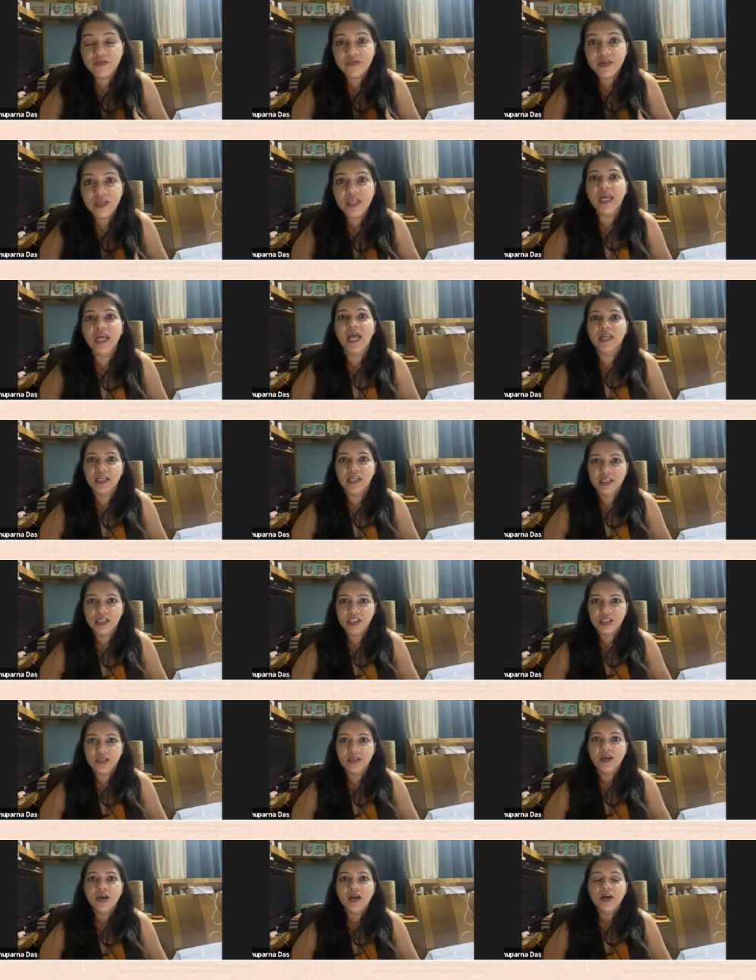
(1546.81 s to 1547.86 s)

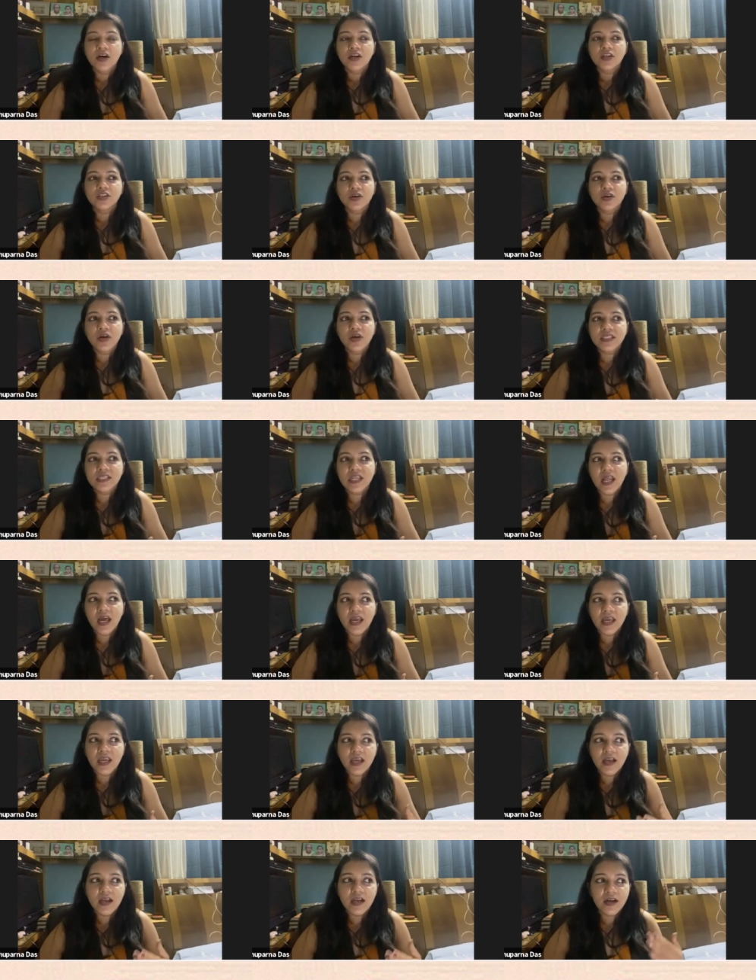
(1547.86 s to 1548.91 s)
retaliation so it's
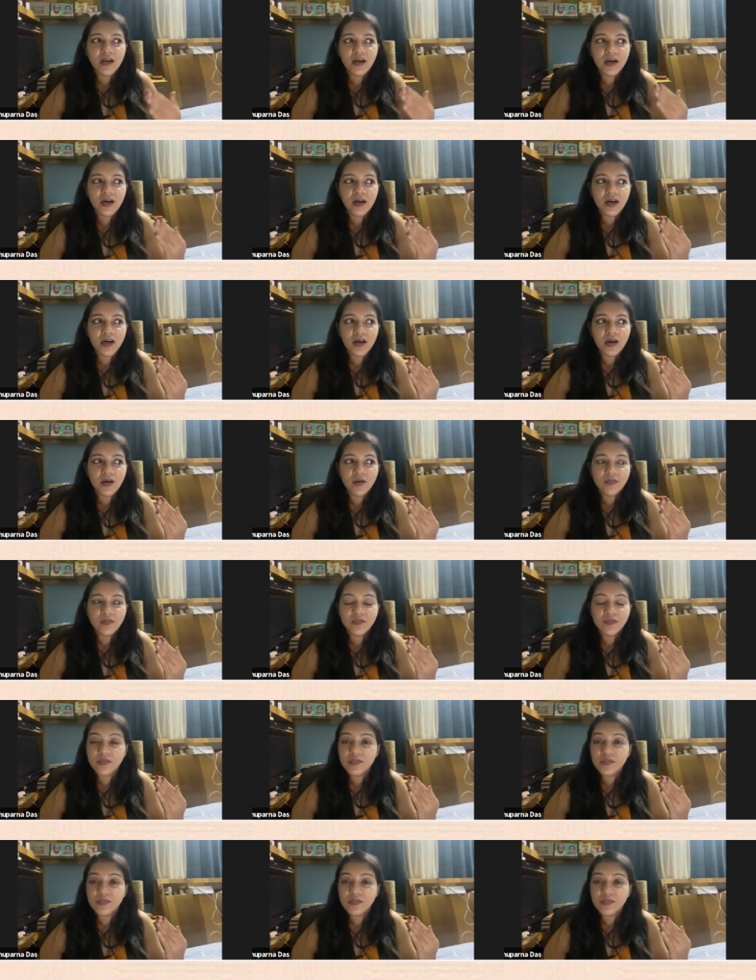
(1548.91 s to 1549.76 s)
like uh,